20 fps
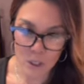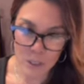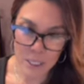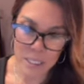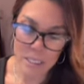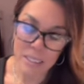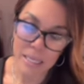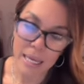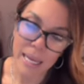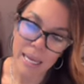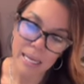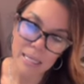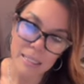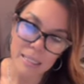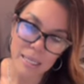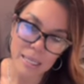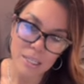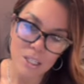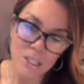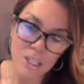it
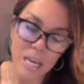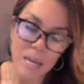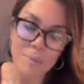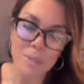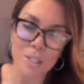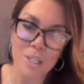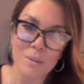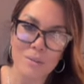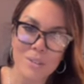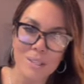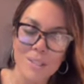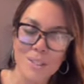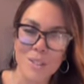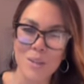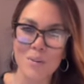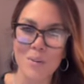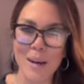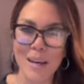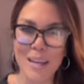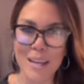shape shifts
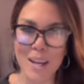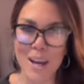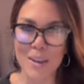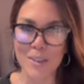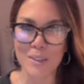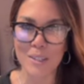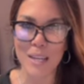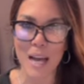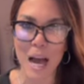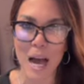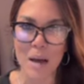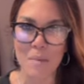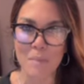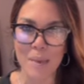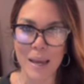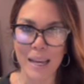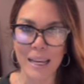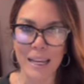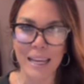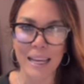into another
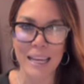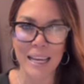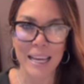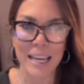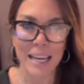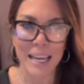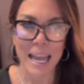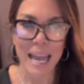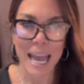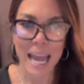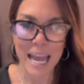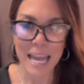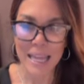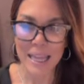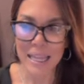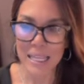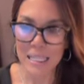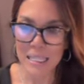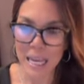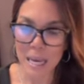topic, and
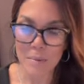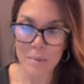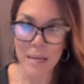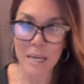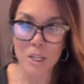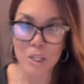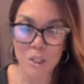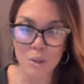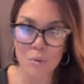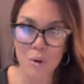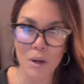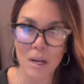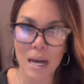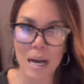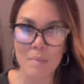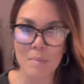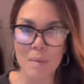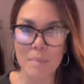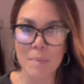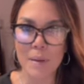the same issue will
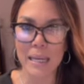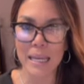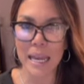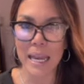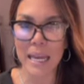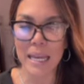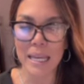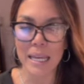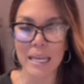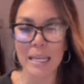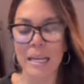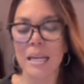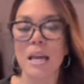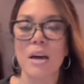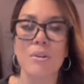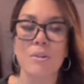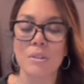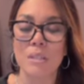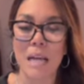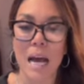come up again in
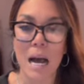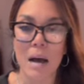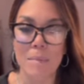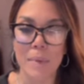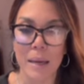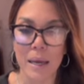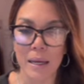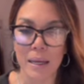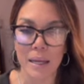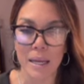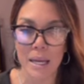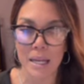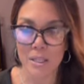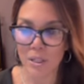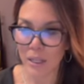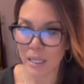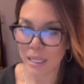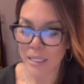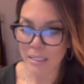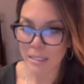another topic.
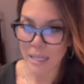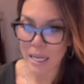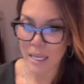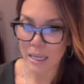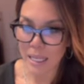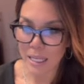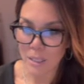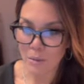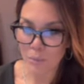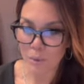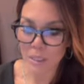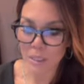So let's say this